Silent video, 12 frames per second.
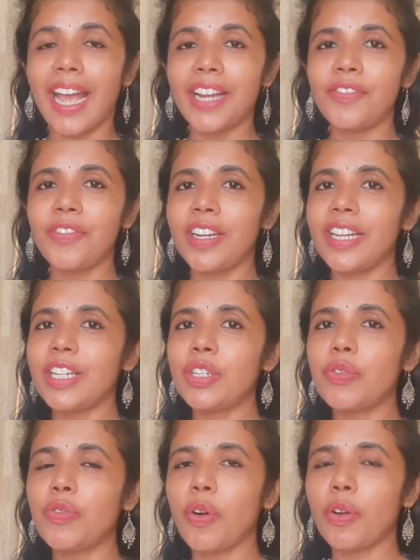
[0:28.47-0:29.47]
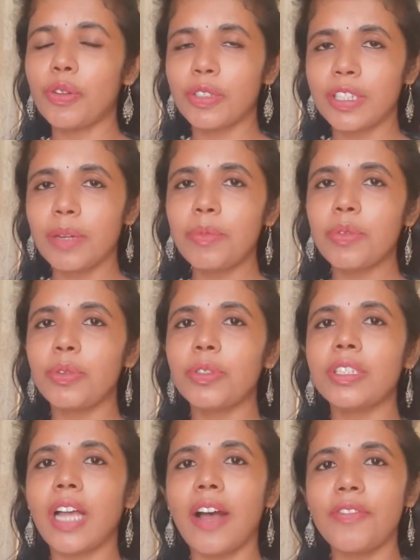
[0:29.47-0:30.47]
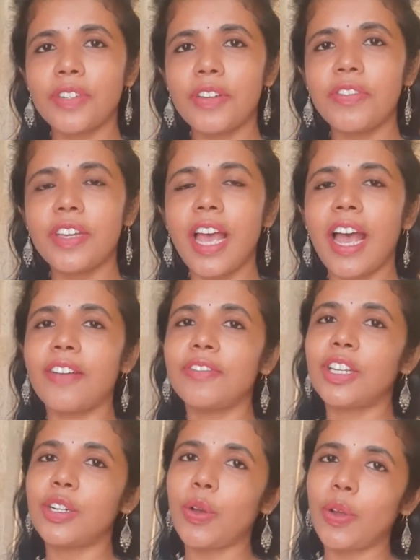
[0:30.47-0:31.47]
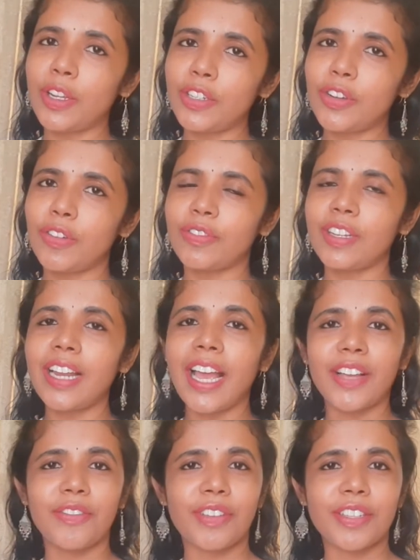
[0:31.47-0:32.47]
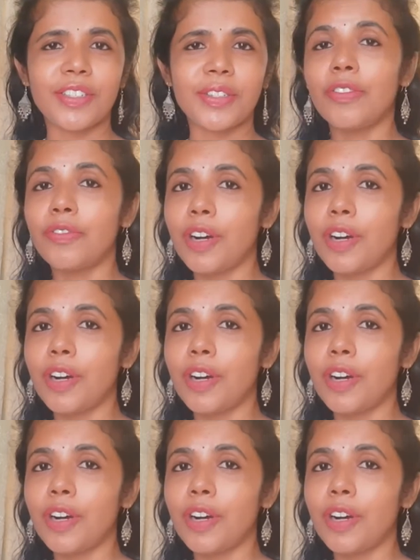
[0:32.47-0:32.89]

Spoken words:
and we need to follow some rules after we have the knowledge of the language.